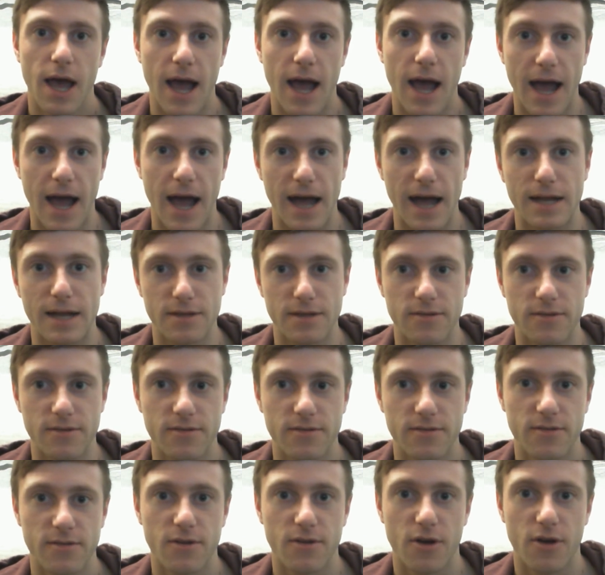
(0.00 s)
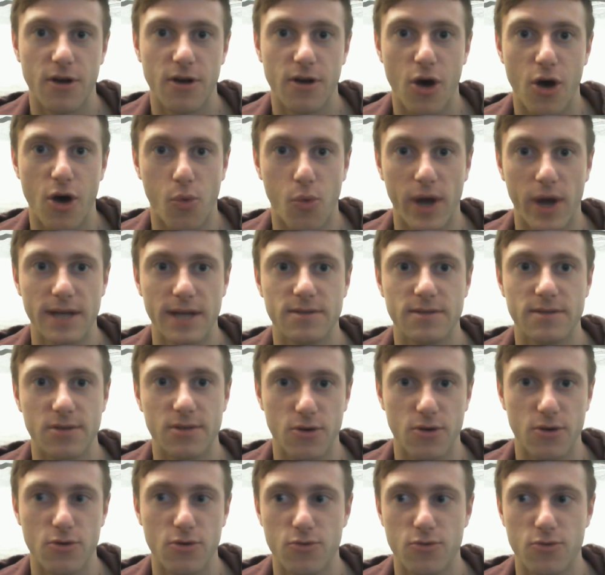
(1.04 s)
and a way
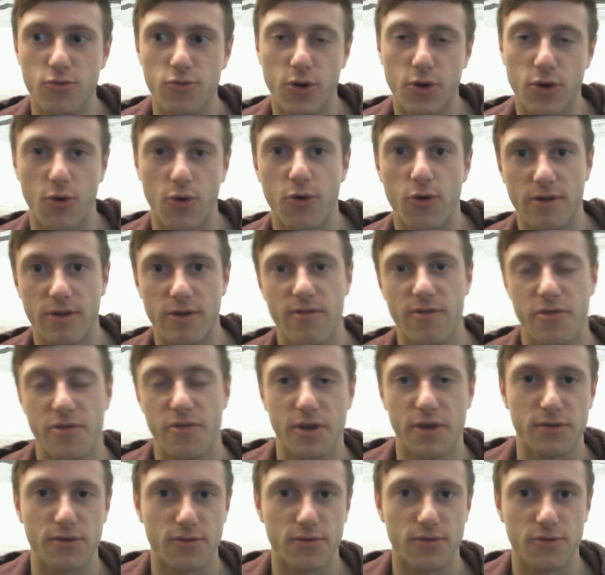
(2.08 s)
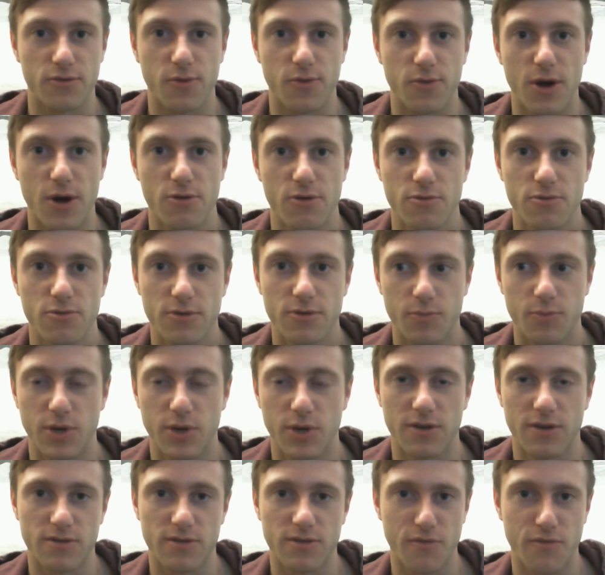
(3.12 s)
to record other things as well,
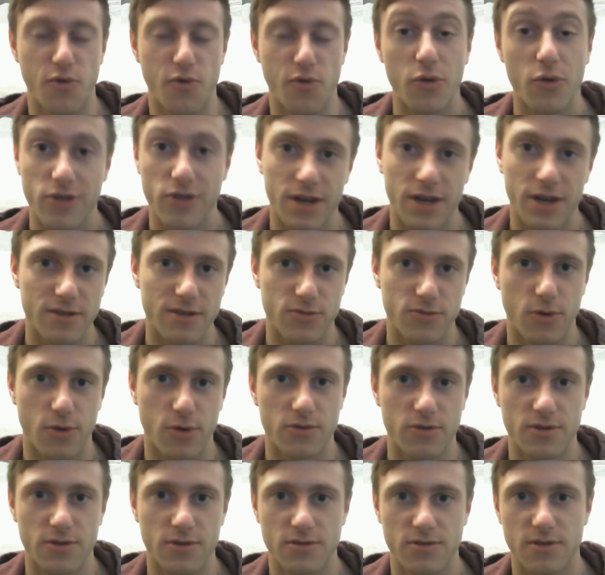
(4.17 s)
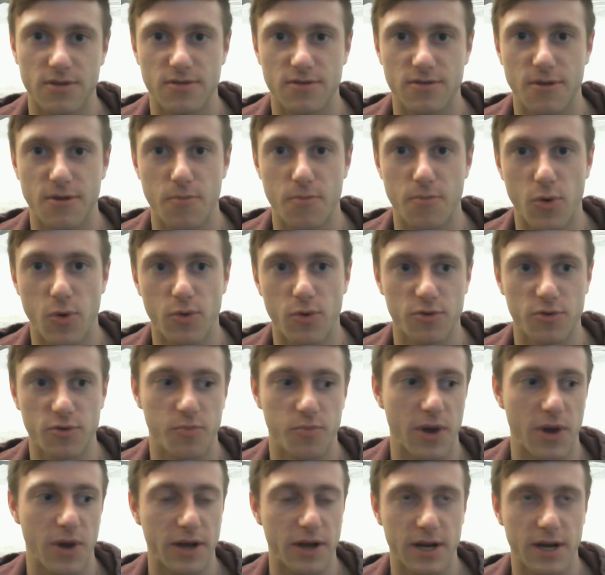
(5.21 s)
because unfortunately it's not just as simple as
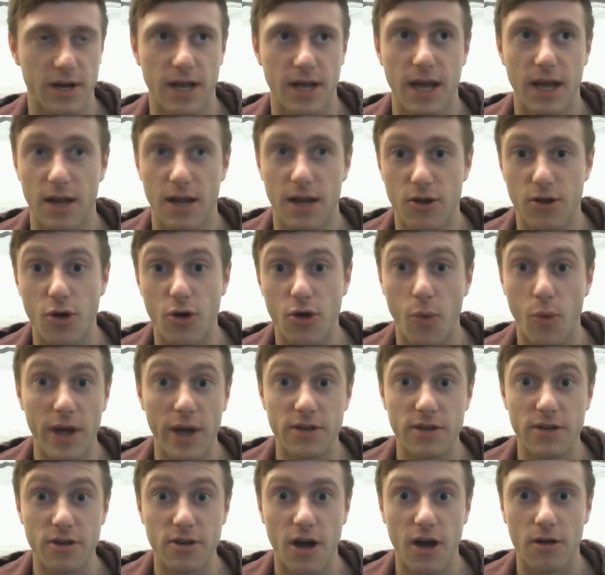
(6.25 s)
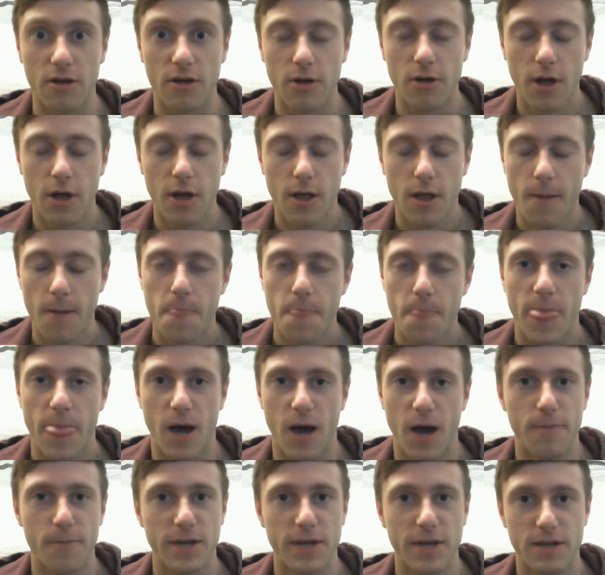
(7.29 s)
plugging it in and away you go.
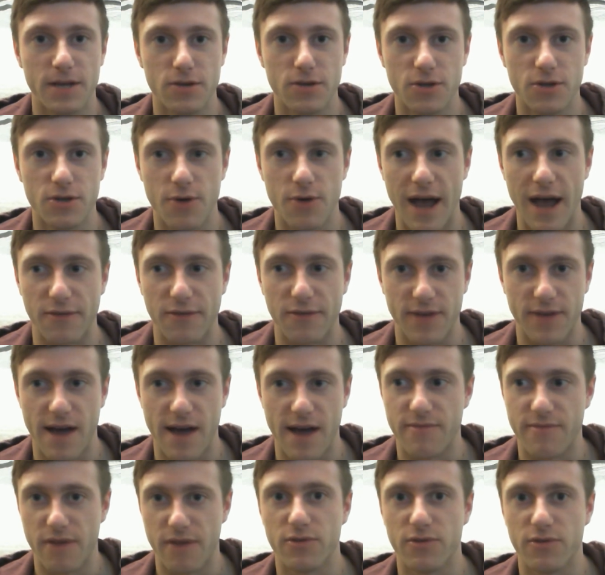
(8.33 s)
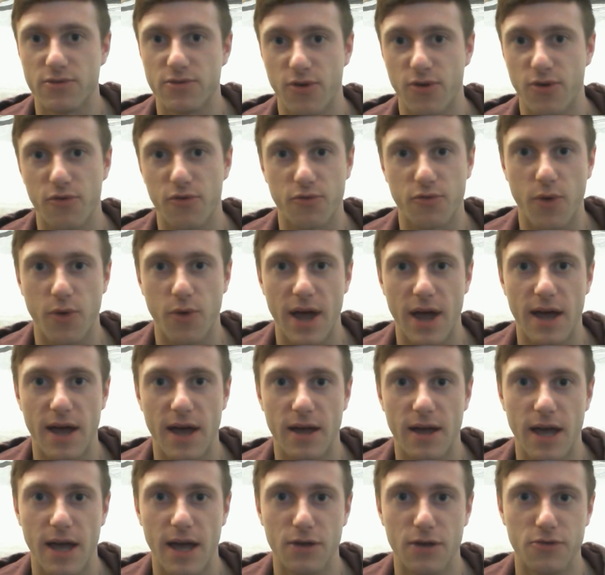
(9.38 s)
I mean, you have to have other software
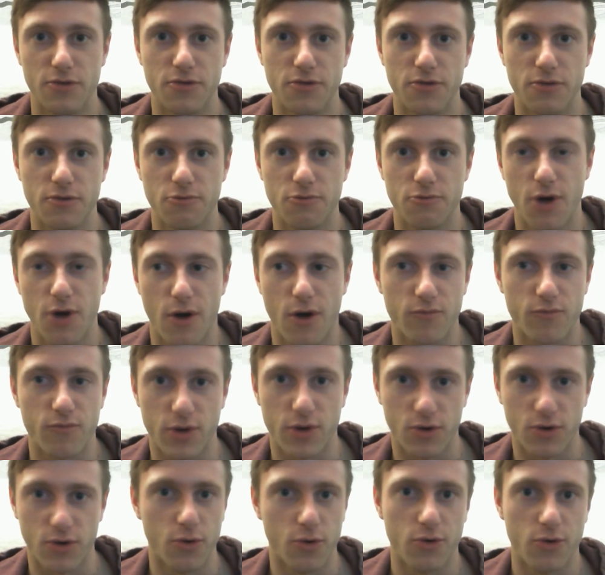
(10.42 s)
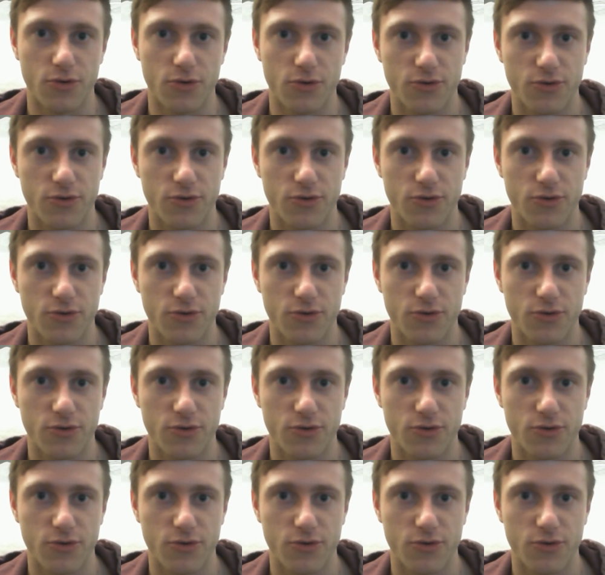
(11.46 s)
and you can't record